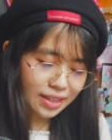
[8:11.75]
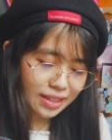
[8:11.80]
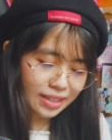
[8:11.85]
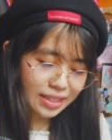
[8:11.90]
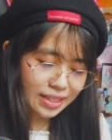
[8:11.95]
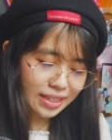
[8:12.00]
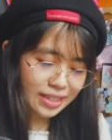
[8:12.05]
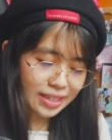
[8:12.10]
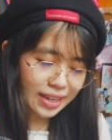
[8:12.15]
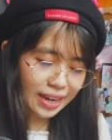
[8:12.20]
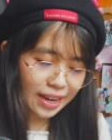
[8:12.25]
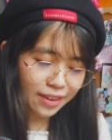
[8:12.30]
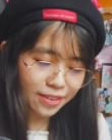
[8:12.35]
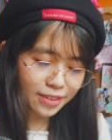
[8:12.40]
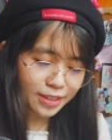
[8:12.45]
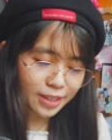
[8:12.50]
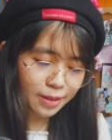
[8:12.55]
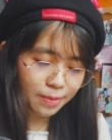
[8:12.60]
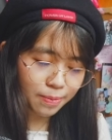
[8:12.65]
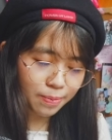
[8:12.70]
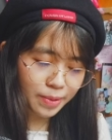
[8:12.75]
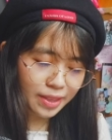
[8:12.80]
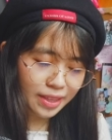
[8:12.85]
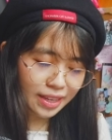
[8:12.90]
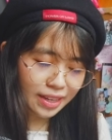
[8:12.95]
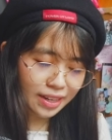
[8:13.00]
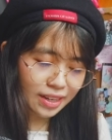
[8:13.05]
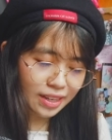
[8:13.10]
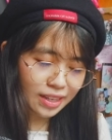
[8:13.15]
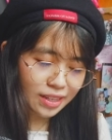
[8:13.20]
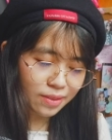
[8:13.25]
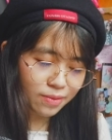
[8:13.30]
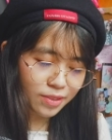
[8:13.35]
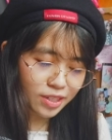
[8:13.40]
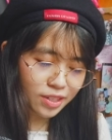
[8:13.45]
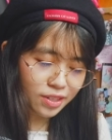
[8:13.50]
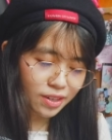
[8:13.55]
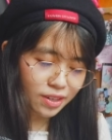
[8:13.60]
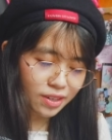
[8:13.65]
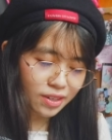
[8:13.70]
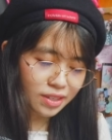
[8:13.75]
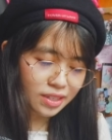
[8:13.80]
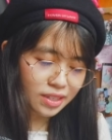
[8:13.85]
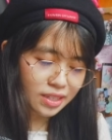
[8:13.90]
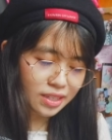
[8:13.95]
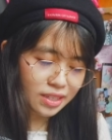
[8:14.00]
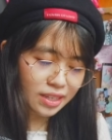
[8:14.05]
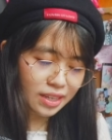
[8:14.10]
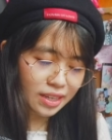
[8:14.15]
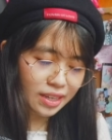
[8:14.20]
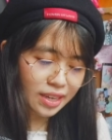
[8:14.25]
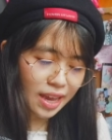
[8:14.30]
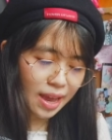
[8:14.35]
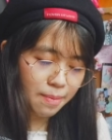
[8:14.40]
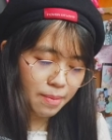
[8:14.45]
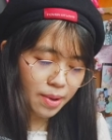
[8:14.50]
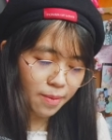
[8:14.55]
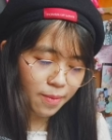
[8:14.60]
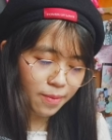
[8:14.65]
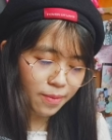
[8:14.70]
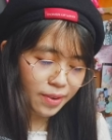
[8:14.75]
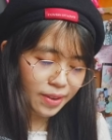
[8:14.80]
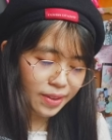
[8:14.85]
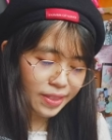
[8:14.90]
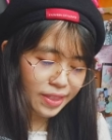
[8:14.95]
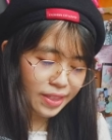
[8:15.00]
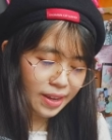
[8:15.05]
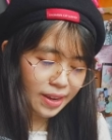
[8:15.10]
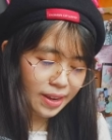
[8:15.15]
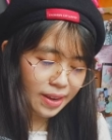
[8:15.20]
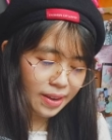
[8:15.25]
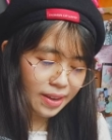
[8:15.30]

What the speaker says: detangle it, but then in return she came up with